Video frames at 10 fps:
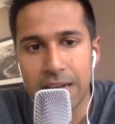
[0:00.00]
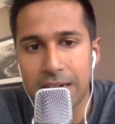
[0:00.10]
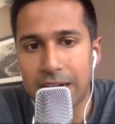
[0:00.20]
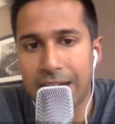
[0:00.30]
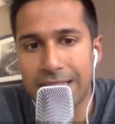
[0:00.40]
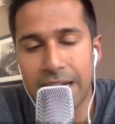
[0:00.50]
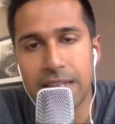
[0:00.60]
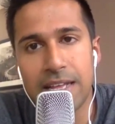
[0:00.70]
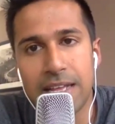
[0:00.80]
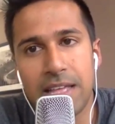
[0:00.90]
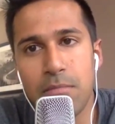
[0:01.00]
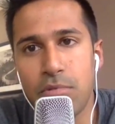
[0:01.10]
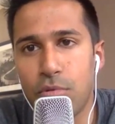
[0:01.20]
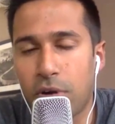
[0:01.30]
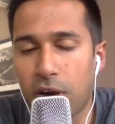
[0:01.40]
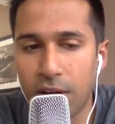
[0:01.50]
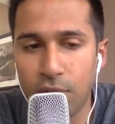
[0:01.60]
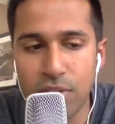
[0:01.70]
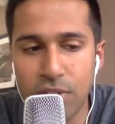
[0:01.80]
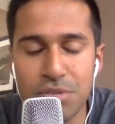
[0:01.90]
And that came through in our
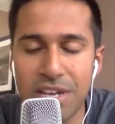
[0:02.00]
interviews.